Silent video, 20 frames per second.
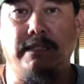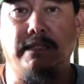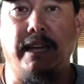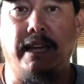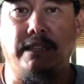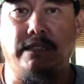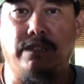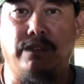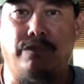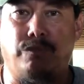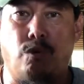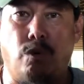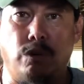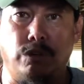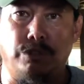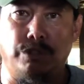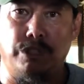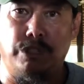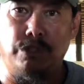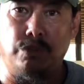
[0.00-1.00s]
States. And of
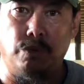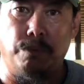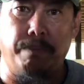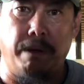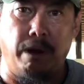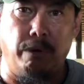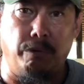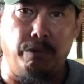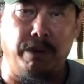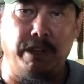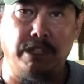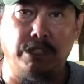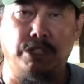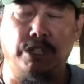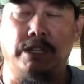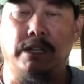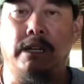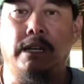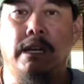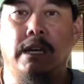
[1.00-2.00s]
course you can do it by
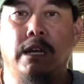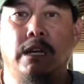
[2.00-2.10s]
region.